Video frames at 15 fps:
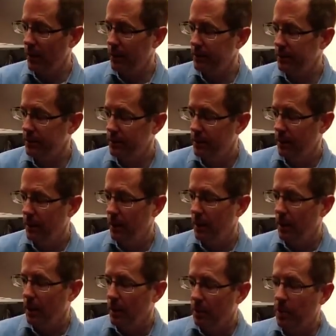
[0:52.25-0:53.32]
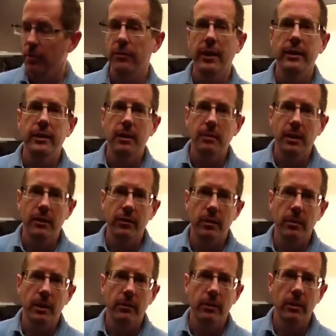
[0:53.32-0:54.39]
just prevented me
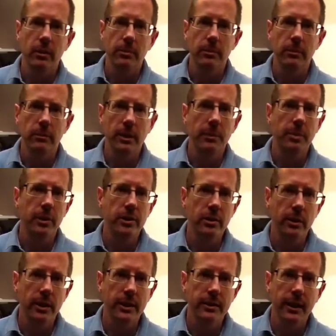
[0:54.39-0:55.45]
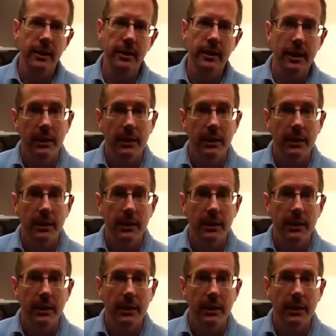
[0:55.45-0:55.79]
from ever really pursuing this idea,